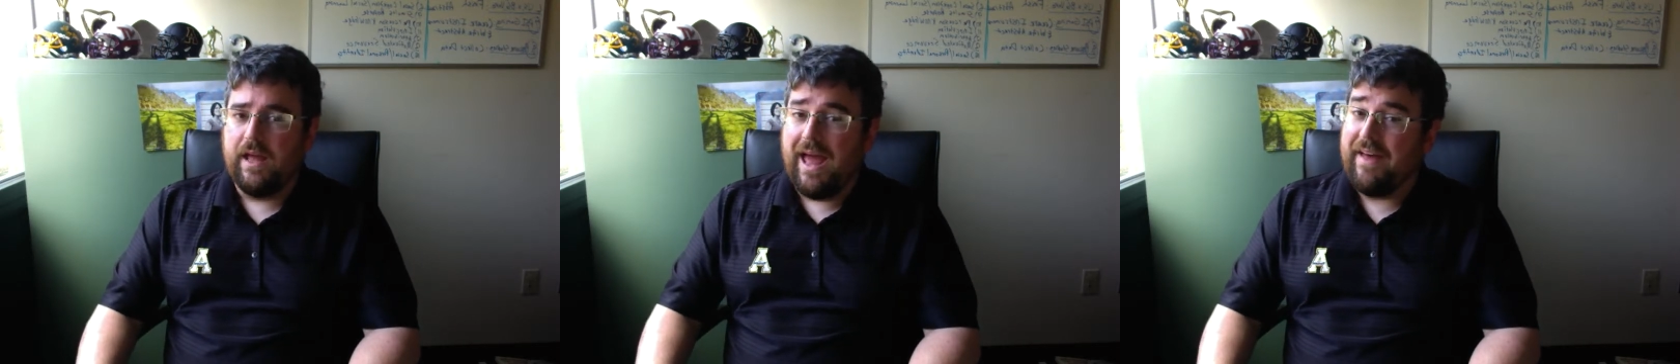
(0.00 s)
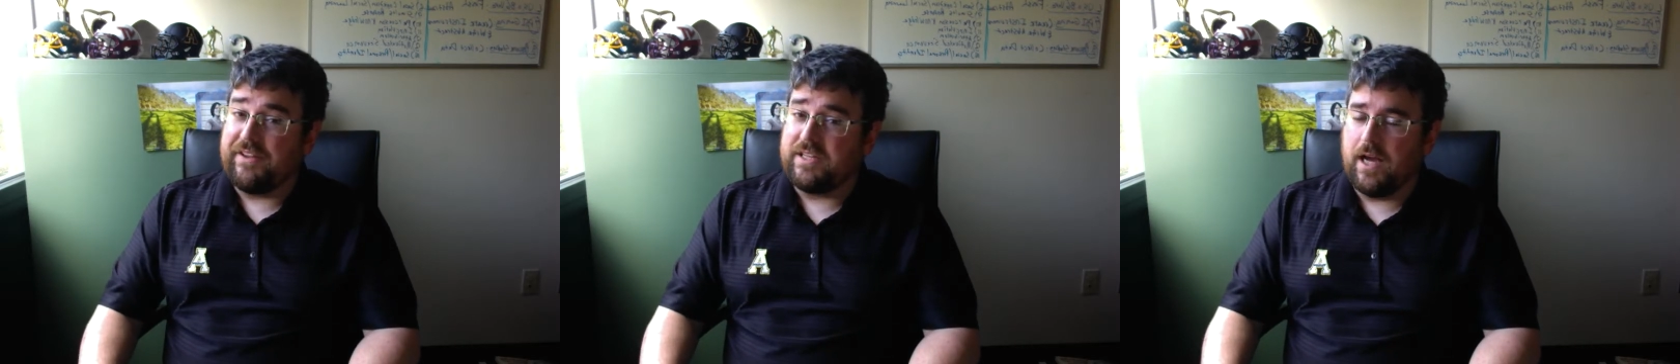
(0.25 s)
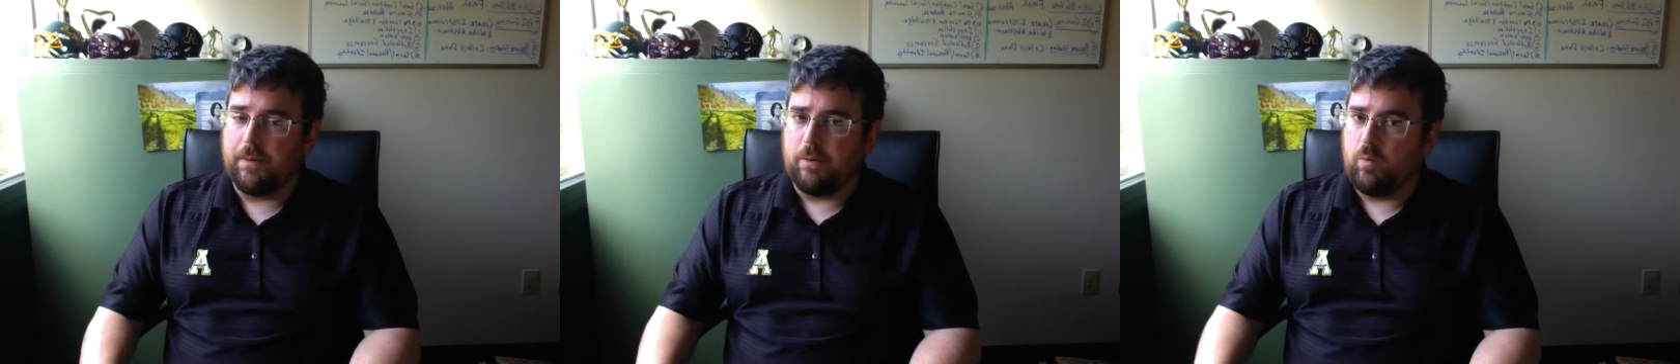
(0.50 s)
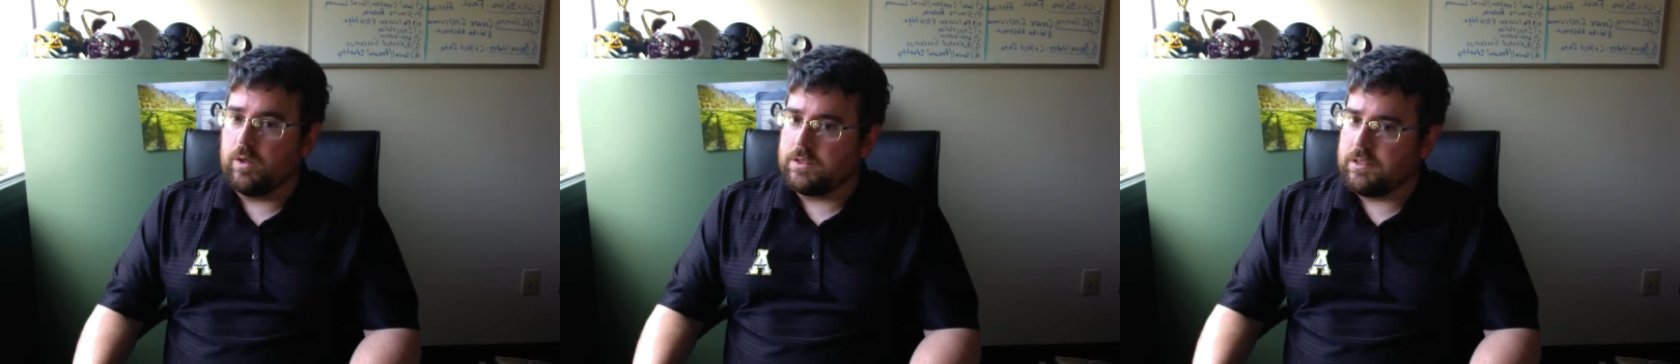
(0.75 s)
At the time he
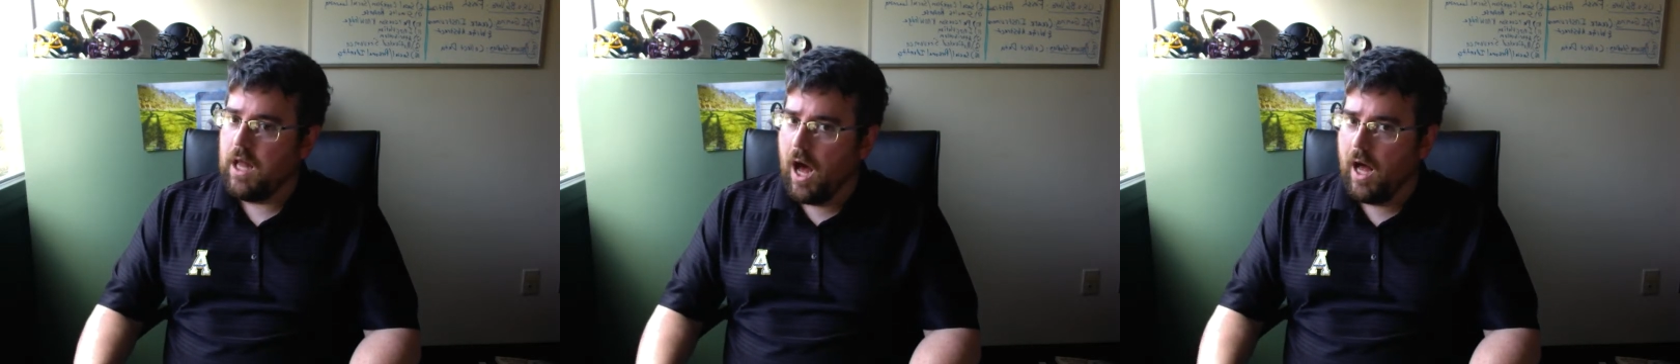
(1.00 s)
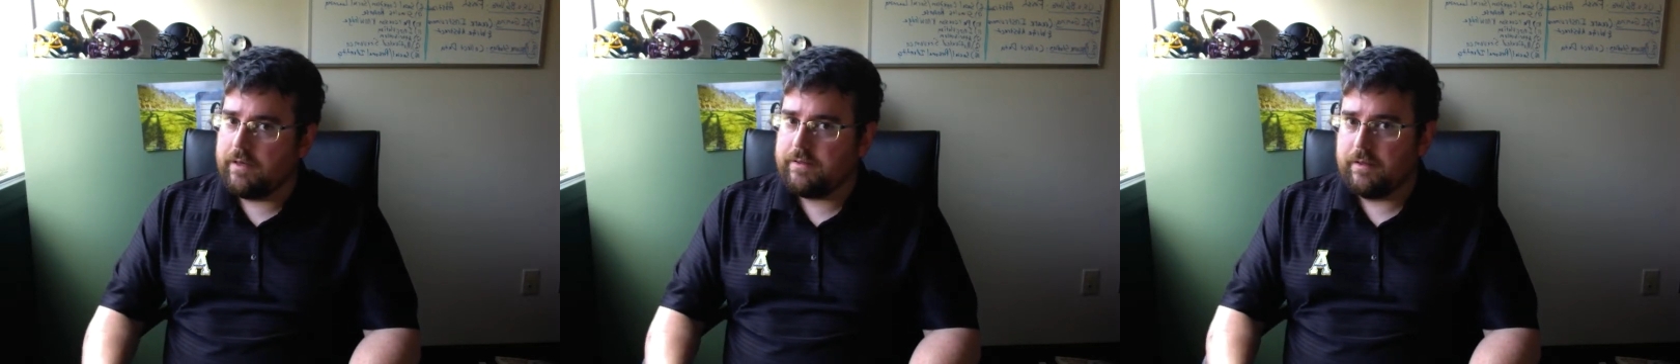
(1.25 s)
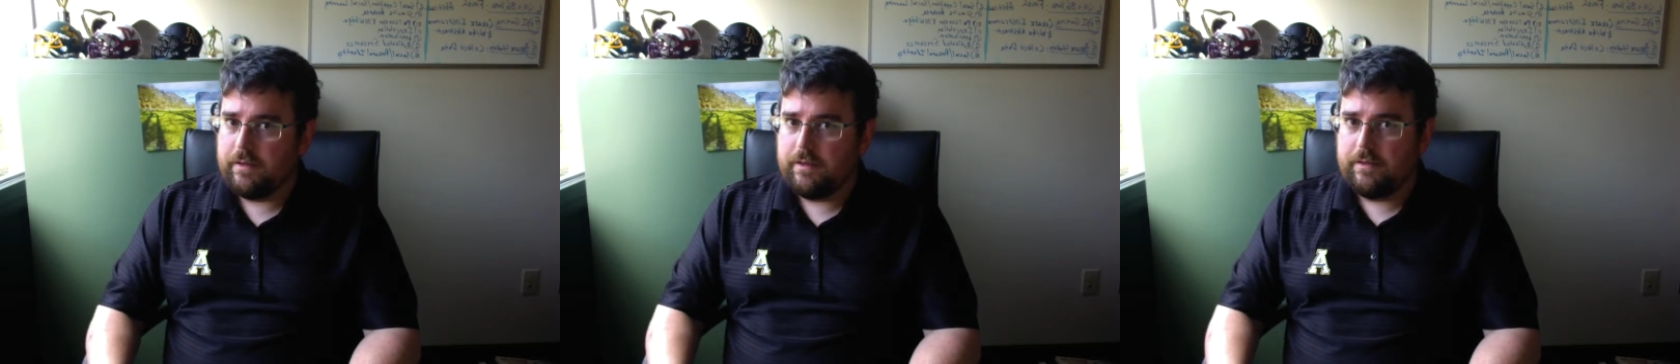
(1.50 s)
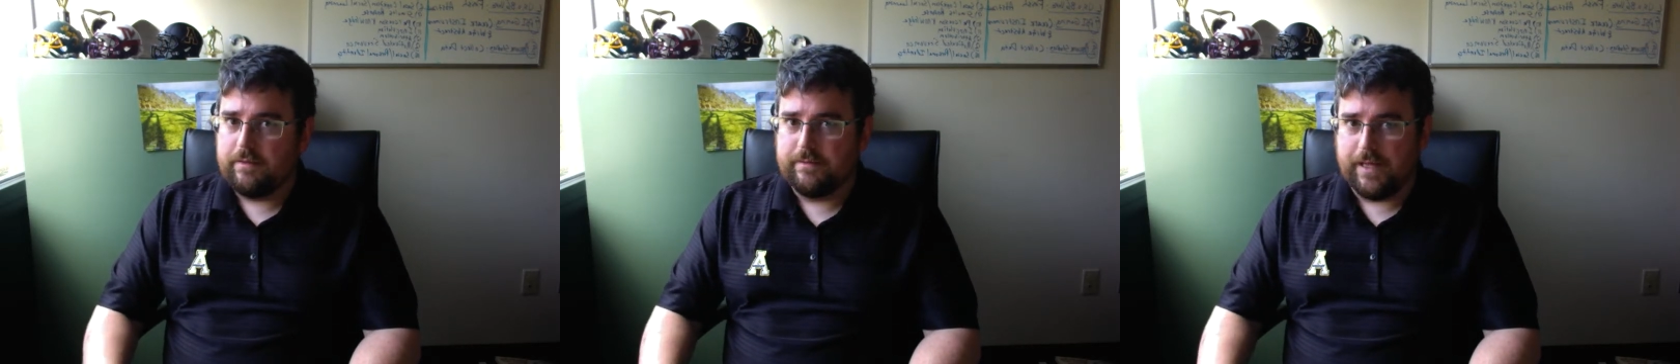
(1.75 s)
was not
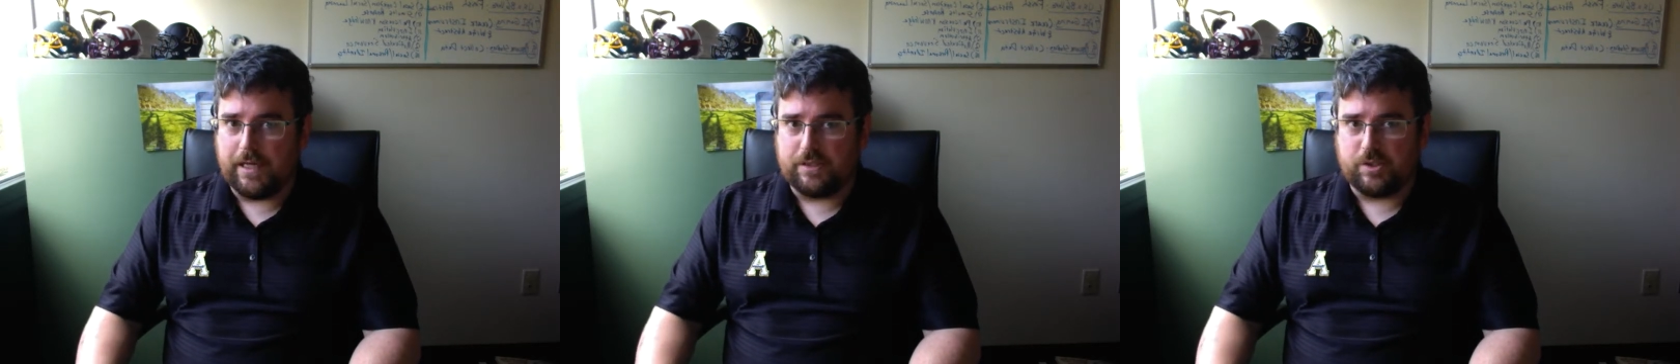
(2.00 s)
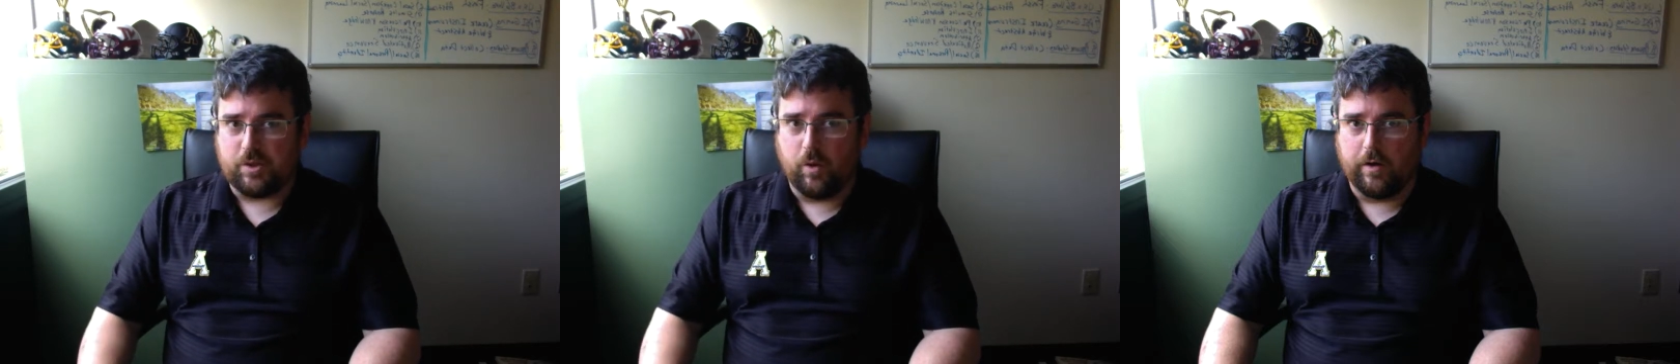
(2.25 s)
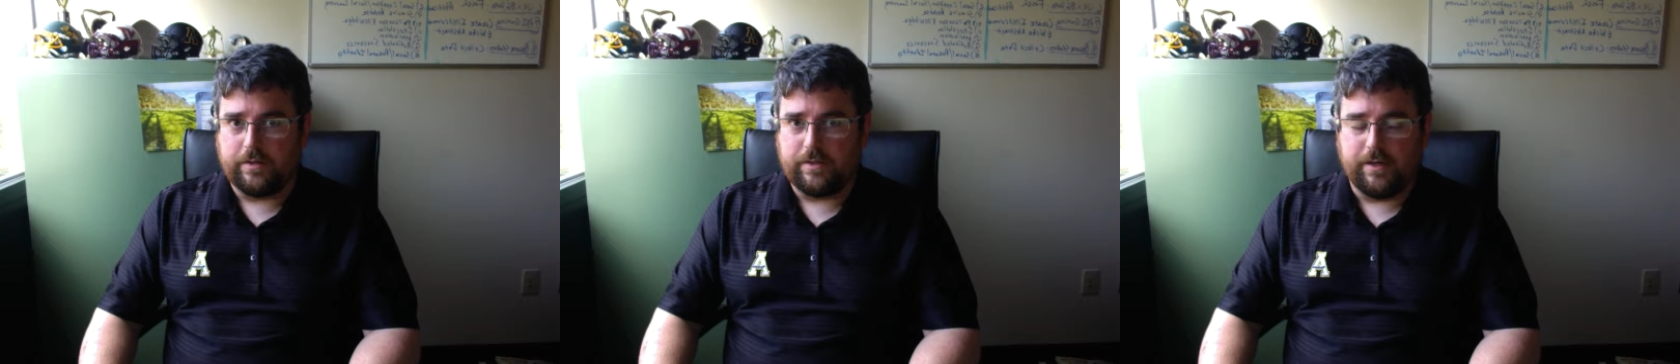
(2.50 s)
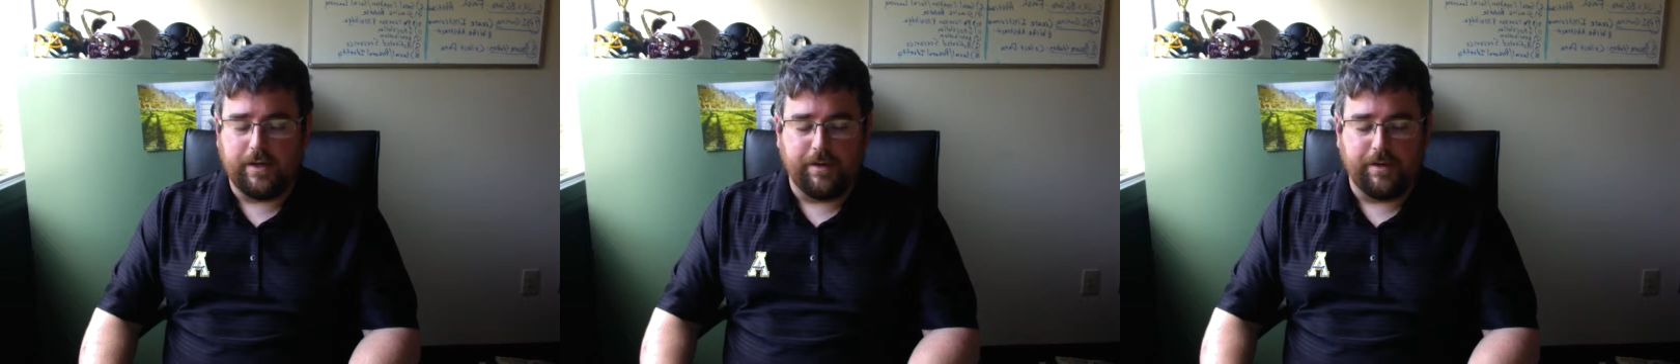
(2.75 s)
that short.